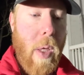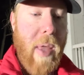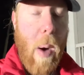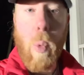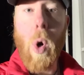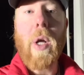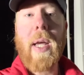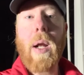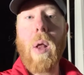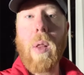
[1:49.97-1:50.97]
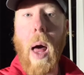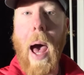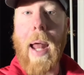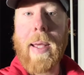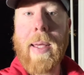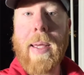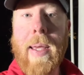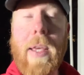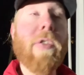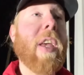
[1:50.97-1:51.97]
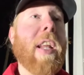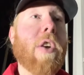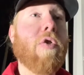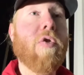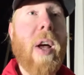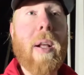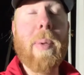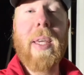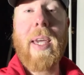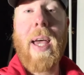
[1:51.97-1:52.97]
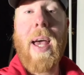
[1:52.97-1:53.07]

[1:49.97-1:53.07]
that working a lot is an incredibly